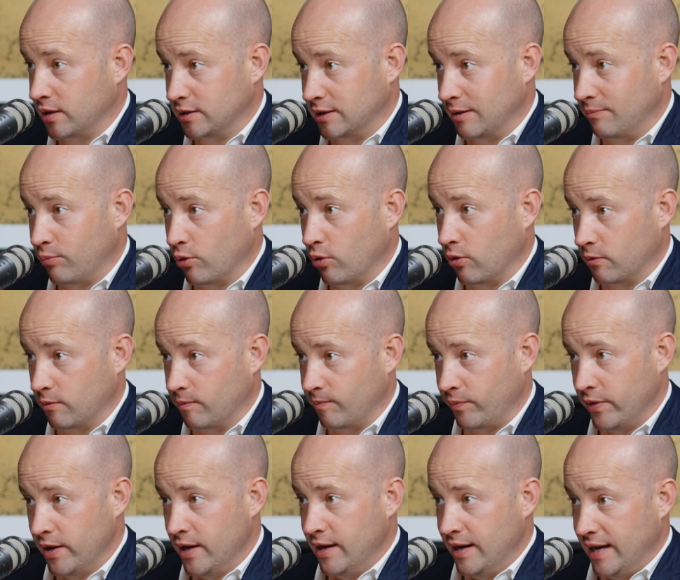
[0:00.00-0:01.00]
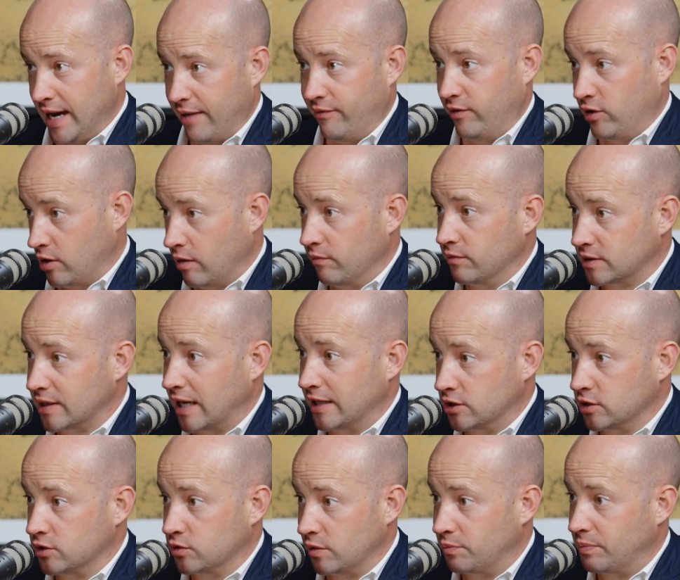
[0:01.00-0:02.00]
is important, having conversations
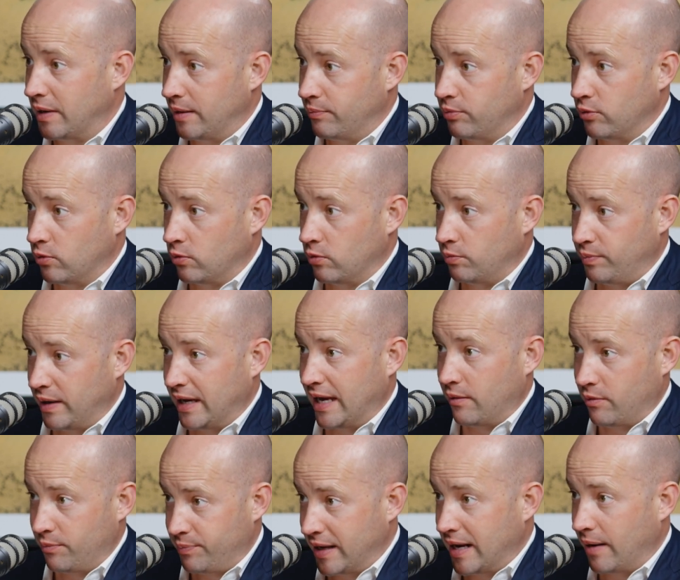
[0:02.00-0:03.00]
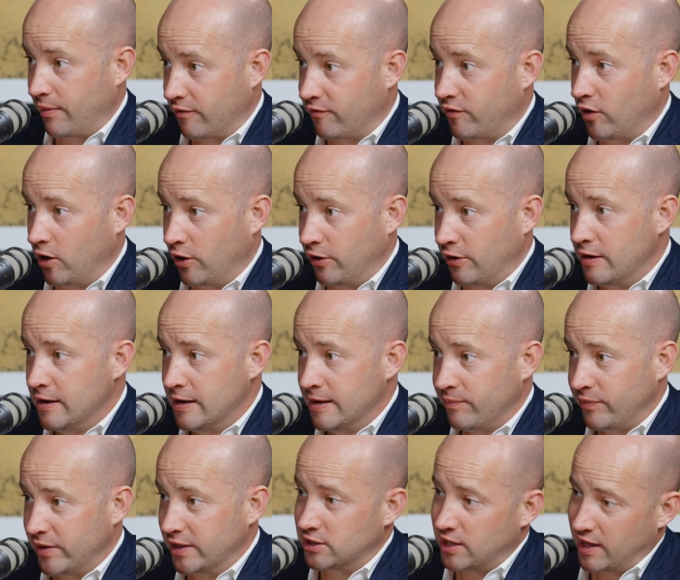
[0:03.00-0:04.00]
conversations with people, being able to pick up the phone,
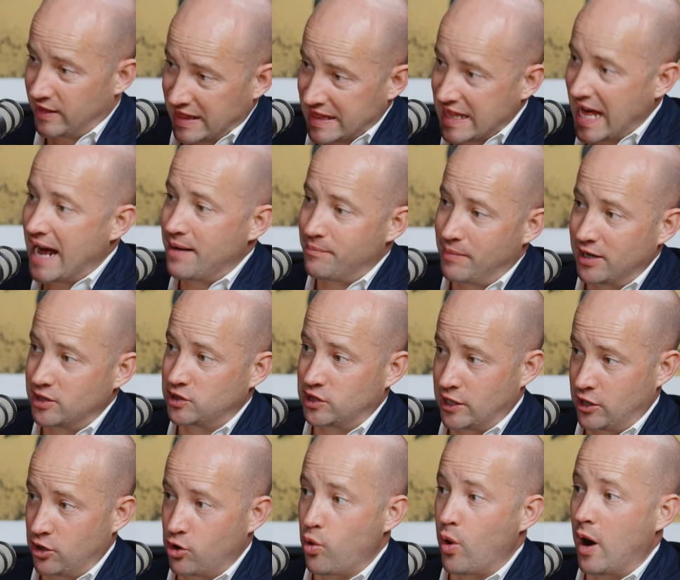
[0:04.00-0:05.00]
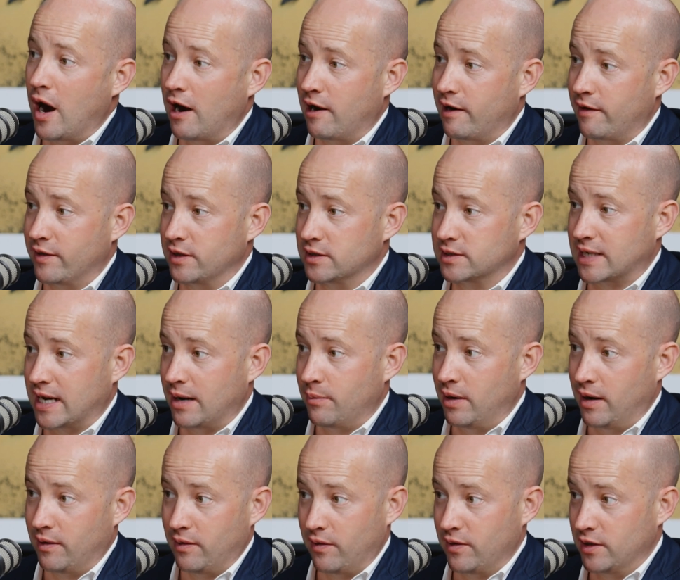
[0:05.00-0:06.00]
is there that much inquiry that's
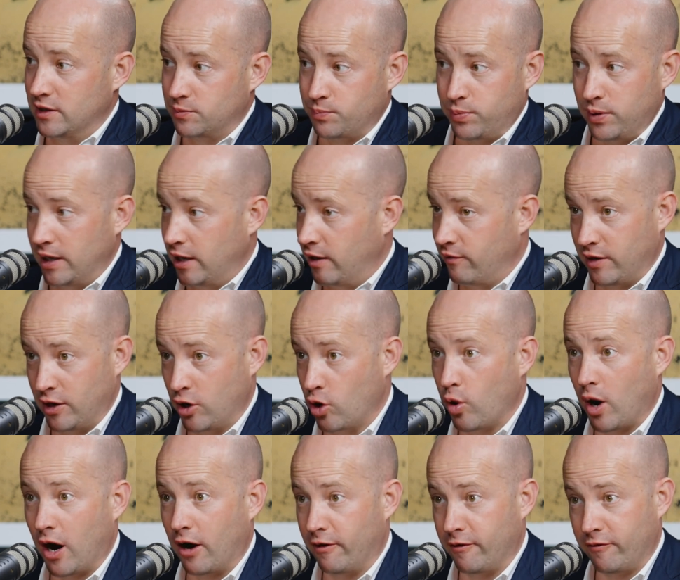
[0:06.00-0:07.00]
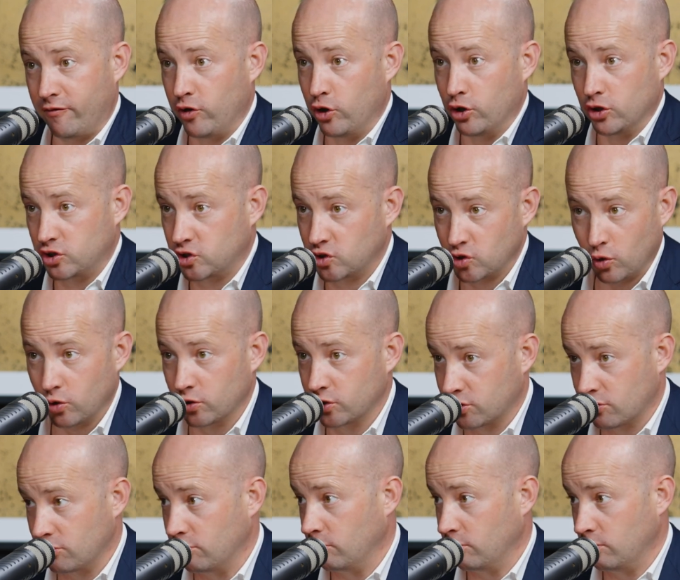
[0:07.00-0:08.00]
coming that there's plenty of inquiry for you to sort
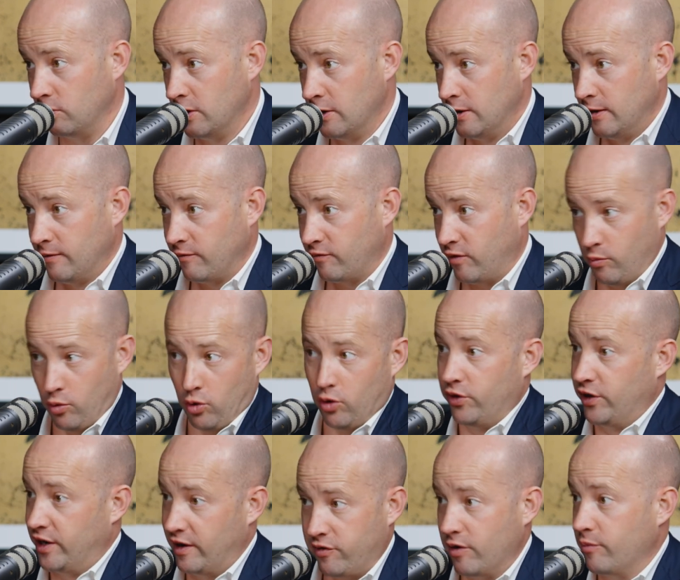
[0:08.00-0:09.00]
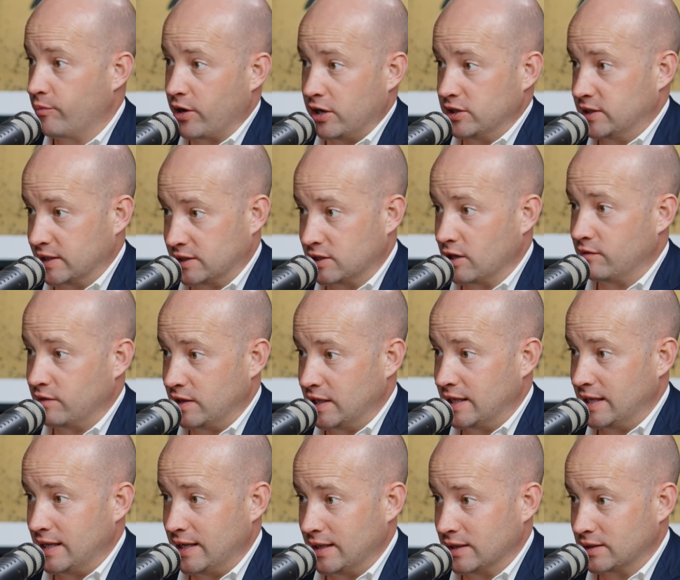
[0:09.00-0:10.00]
through from all the different projects over the
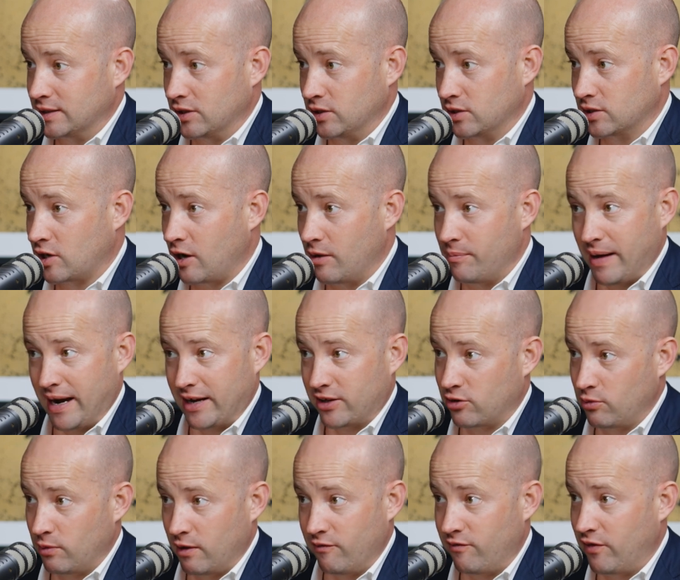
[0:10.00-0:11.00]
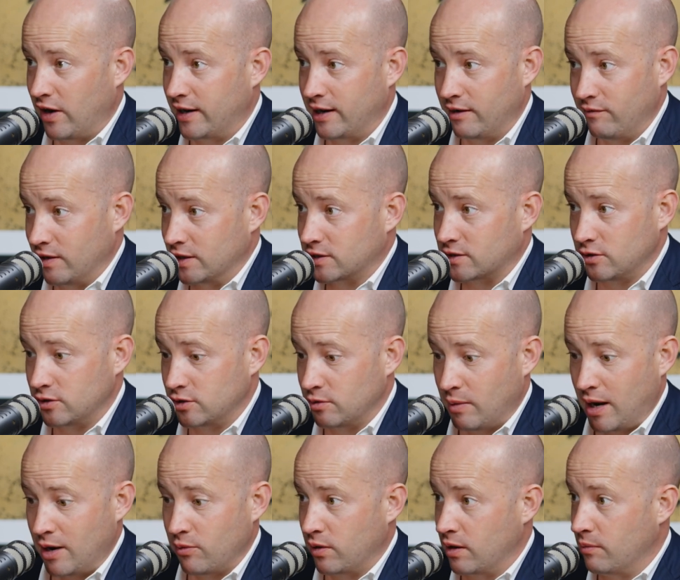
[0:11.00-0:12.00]
years and just go back through and find investors who
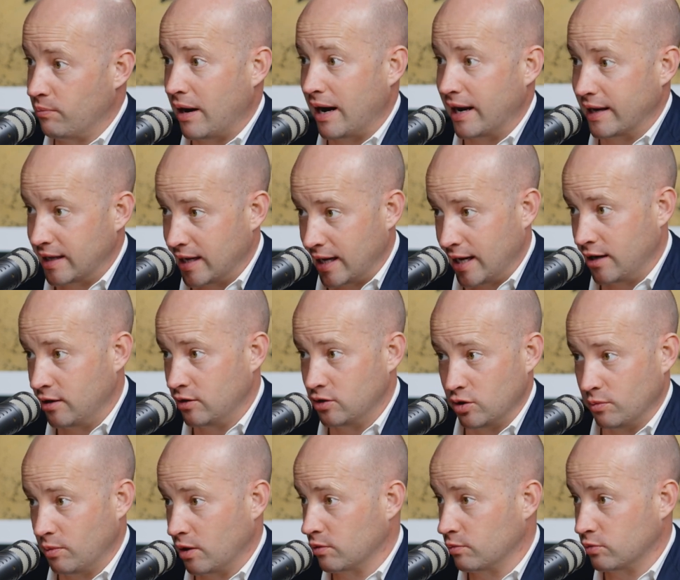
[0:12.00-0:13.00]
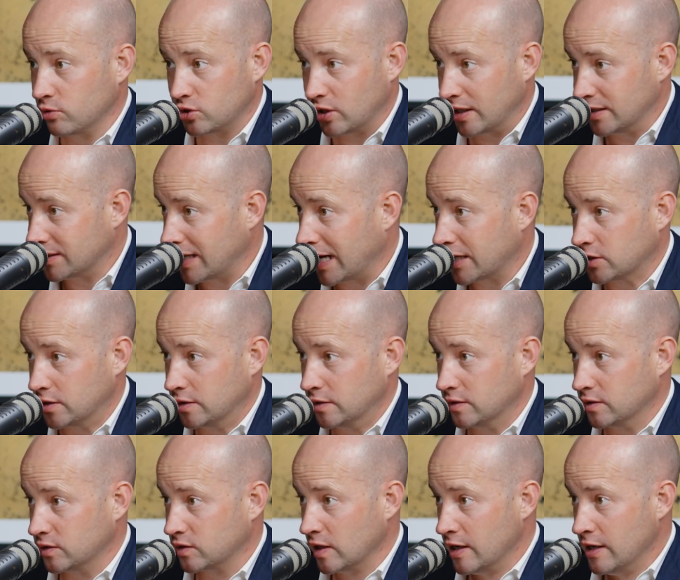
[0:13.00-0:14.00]
might want to buy again, do multiple
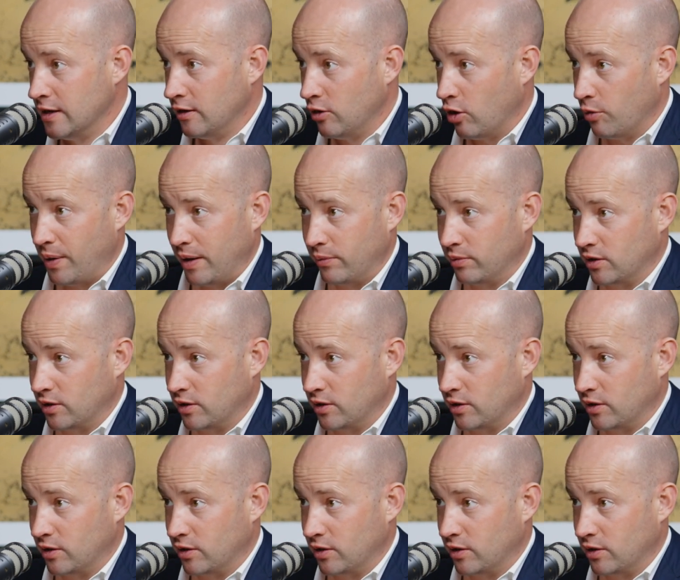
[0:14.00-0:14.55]
transactions, or people